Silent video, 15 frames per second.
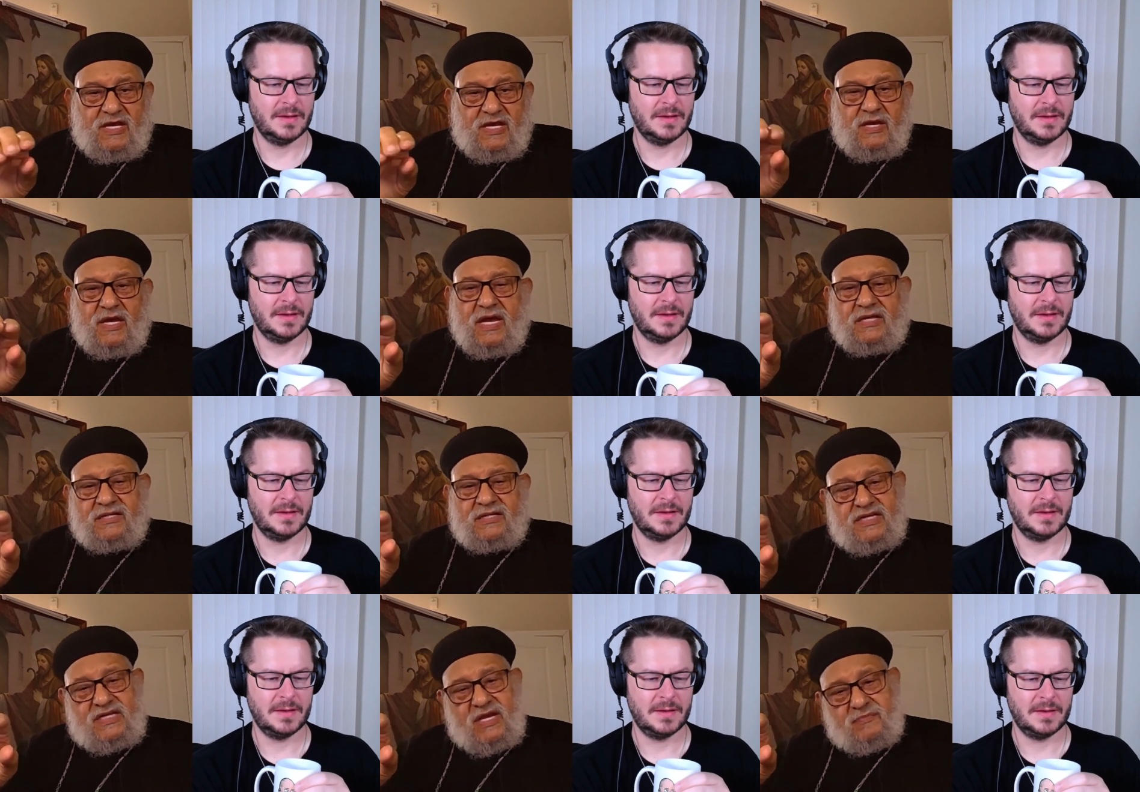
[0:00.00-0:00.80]
Speaker 1: and he
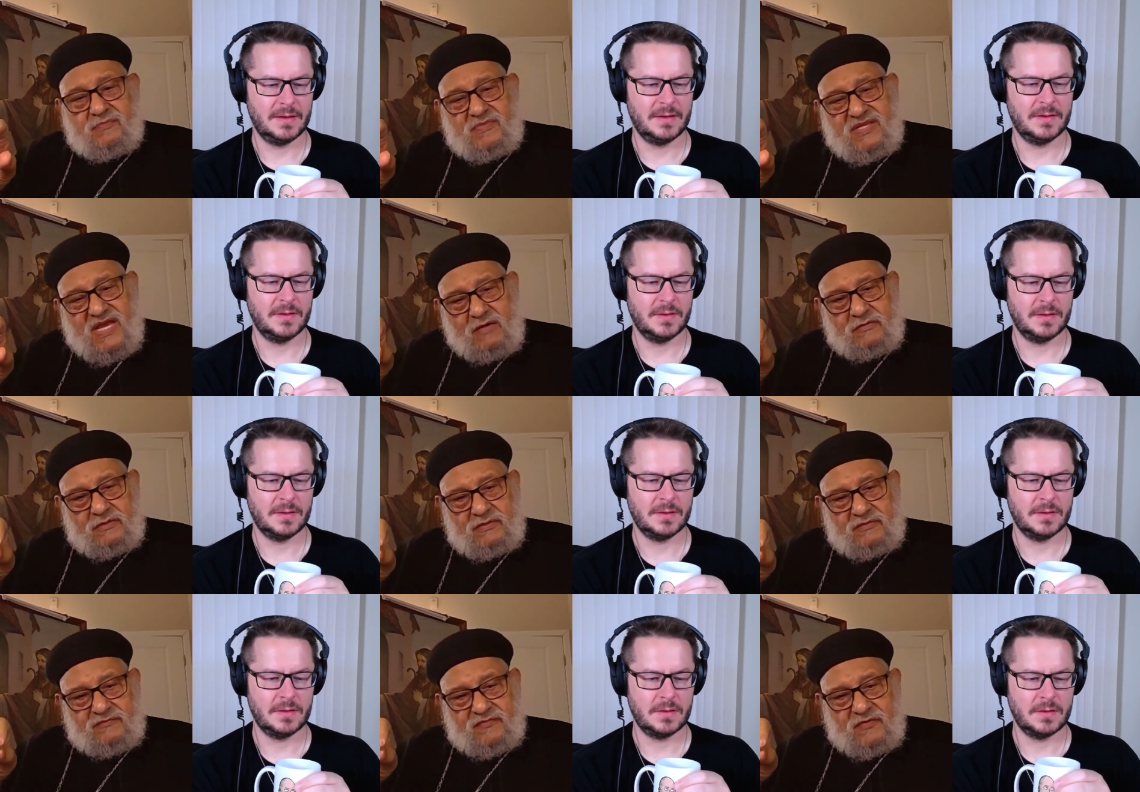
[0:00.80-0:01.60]
came
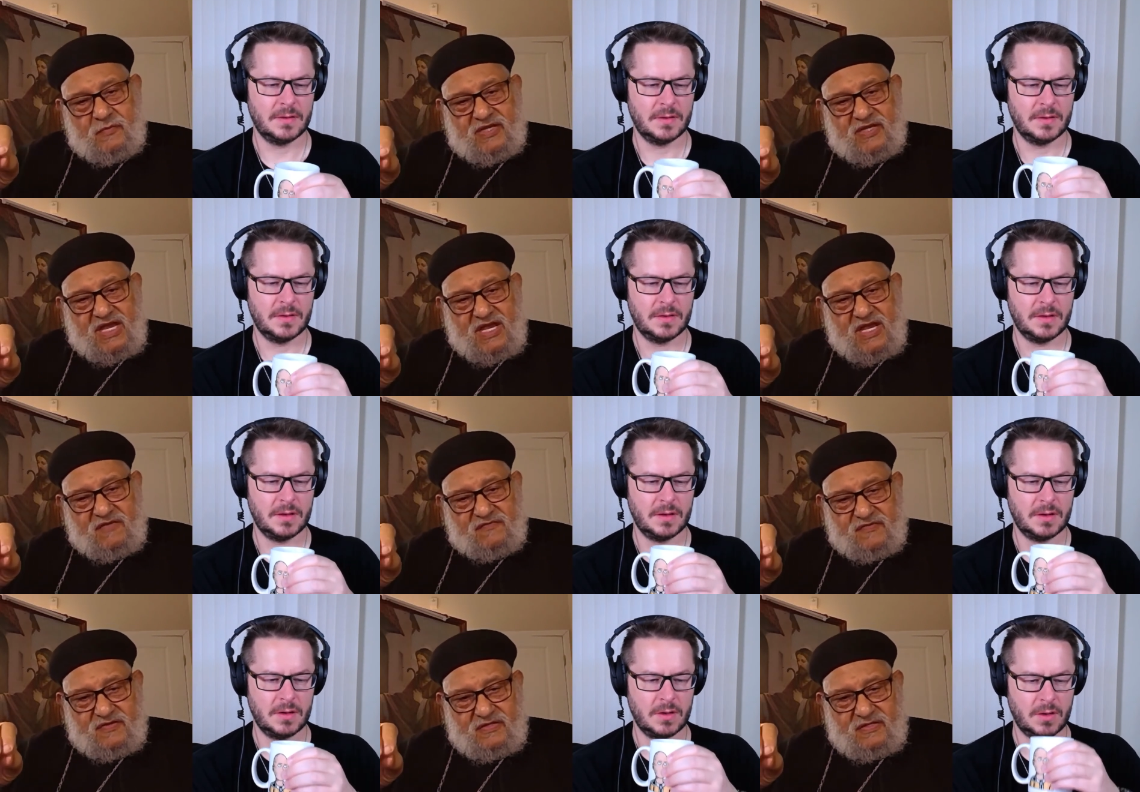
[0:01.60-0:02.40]
down from the
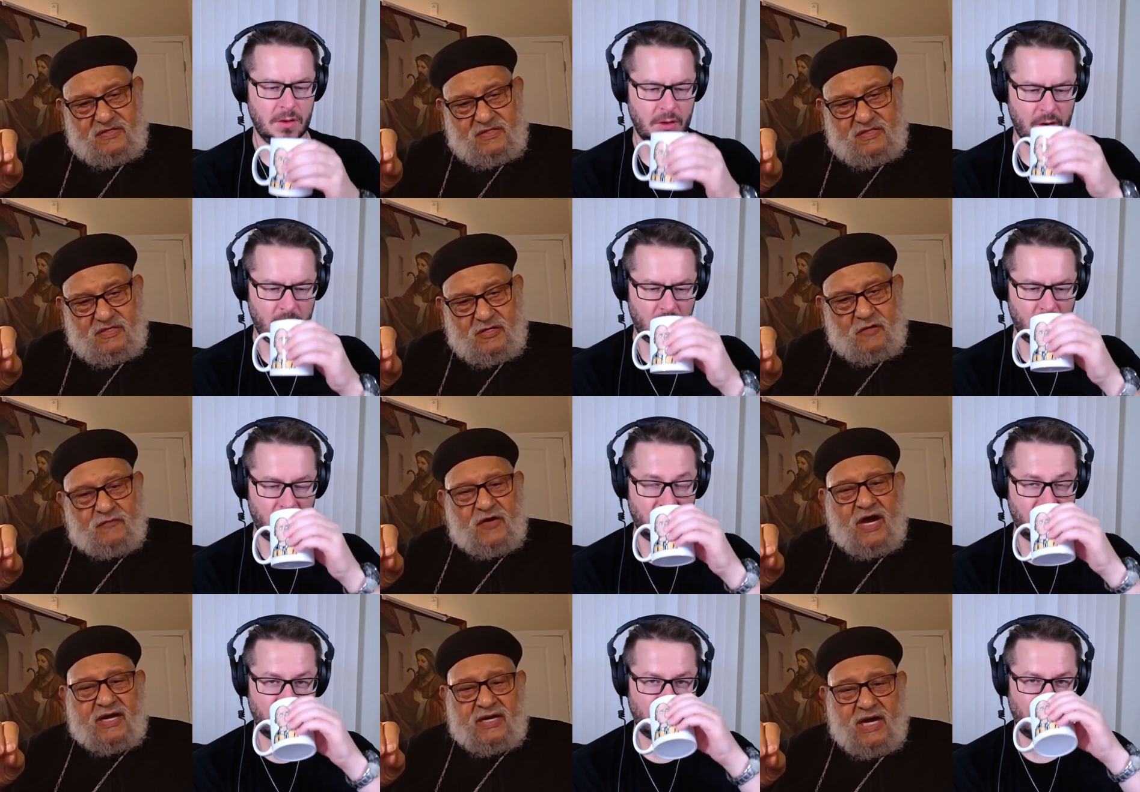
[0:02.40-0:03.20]
cave
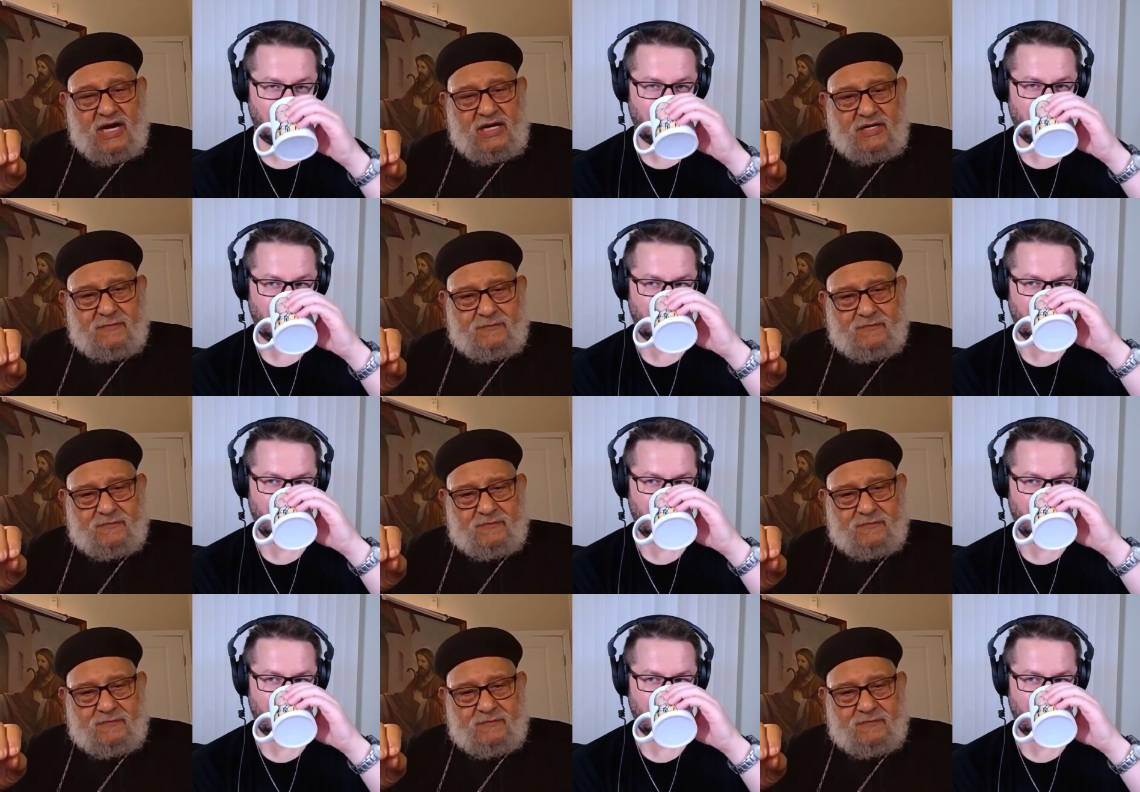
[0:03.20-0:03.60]
of Hira,